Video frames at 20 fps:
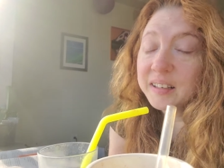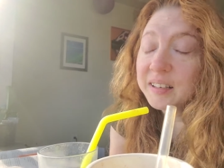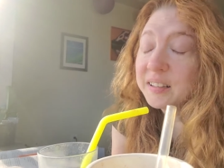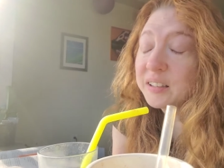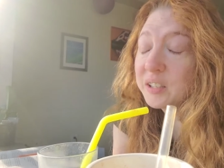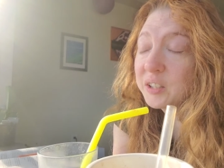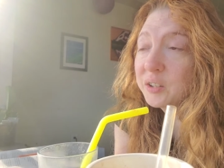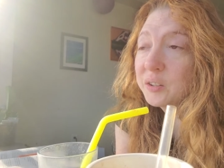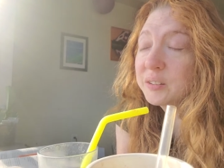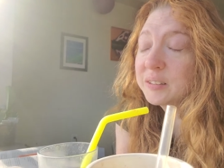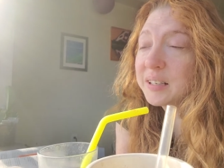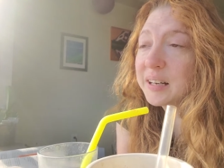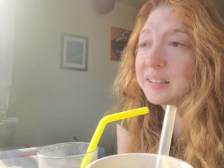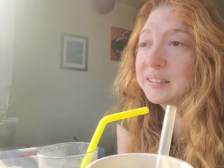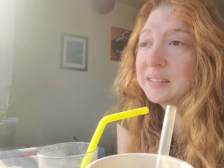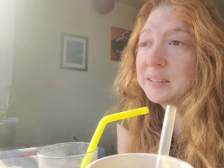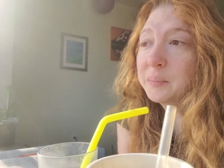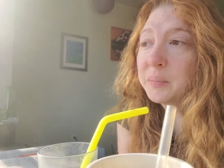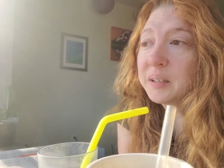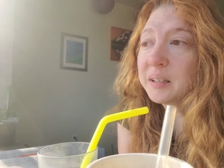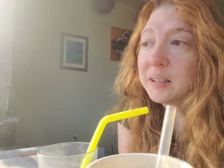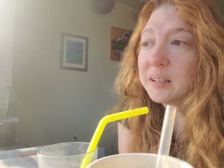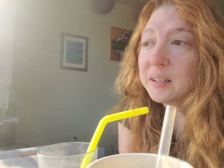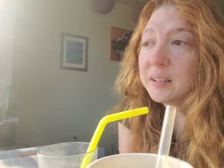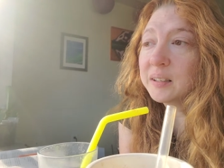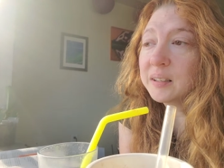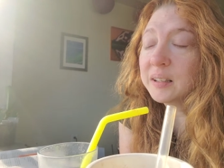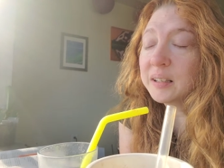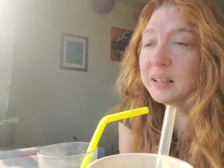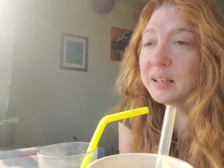in the New
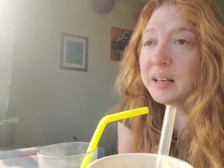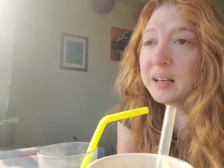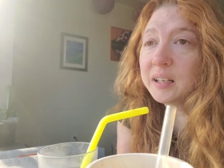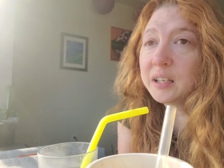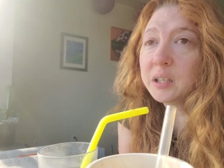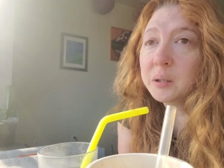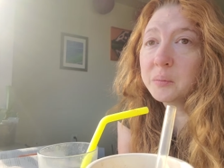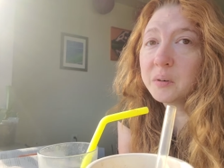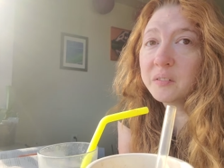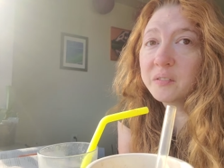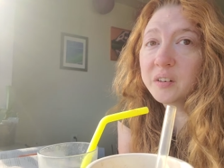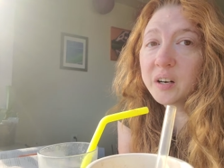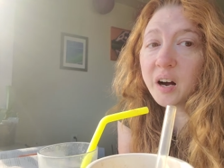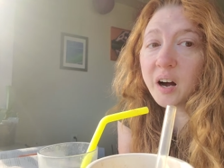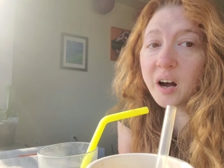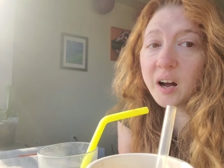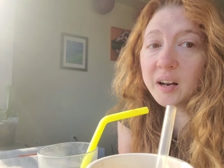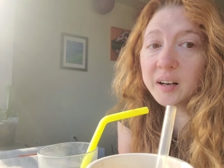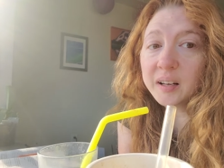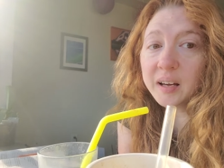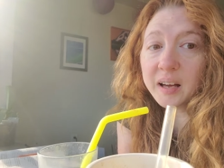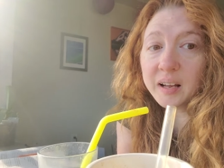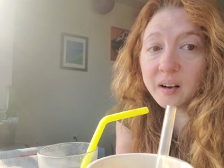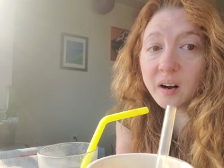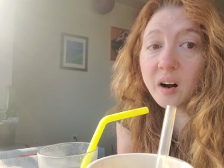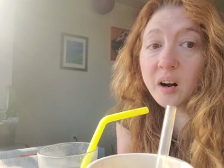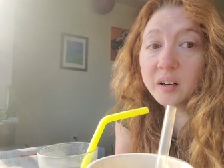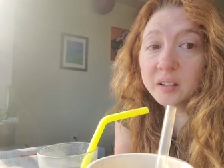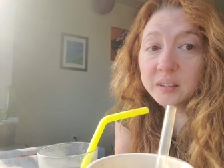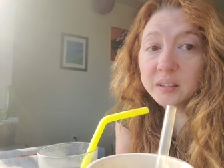Testament, the kingdom of God and
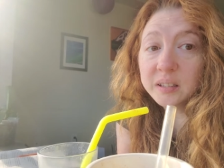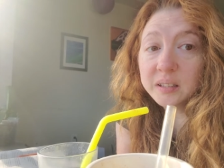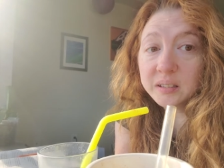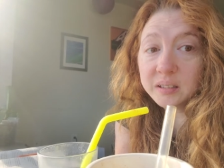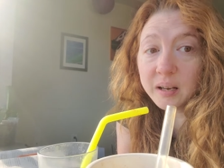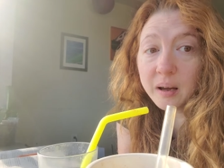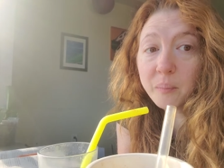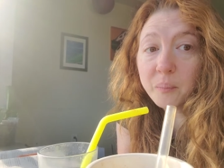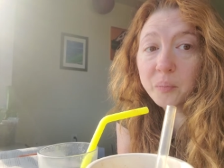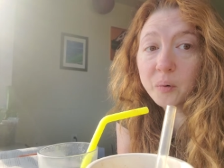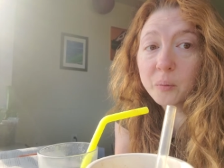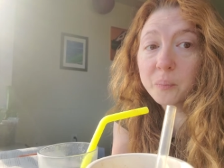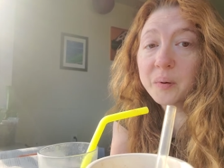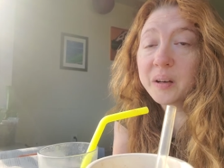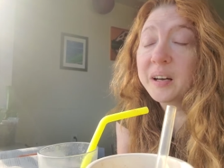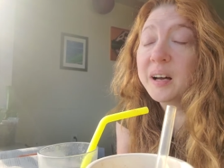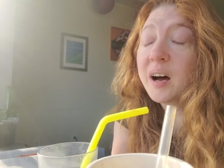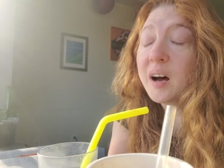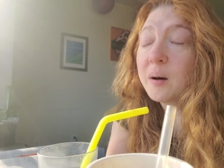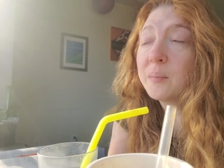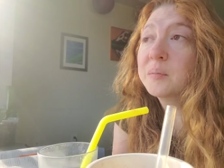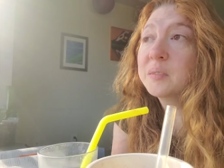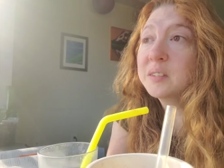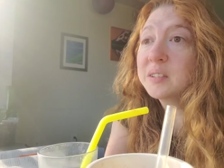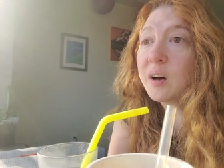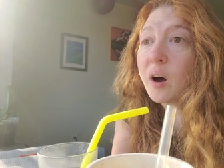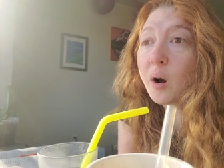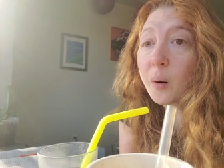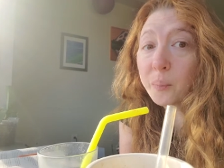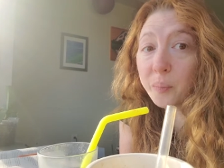our the temple
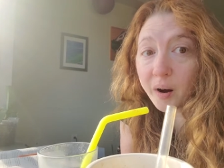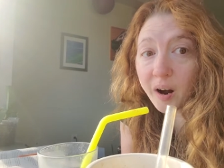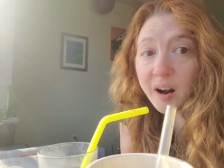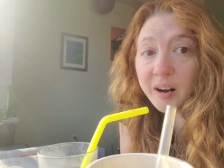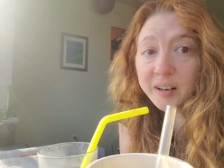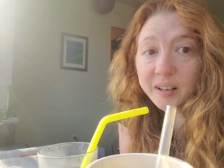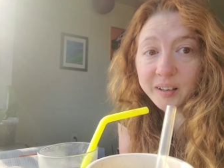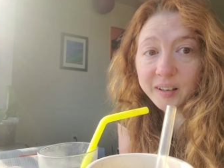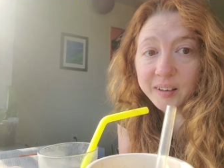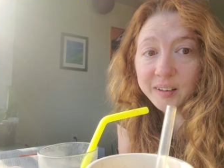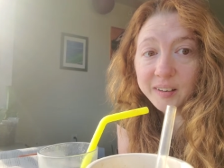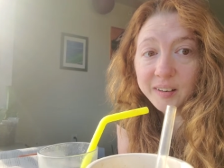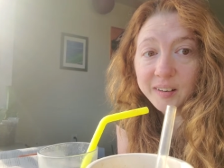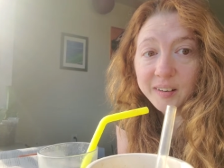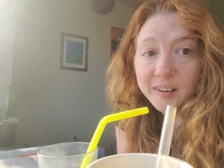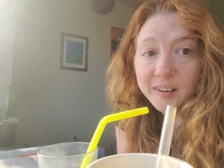becomes our body,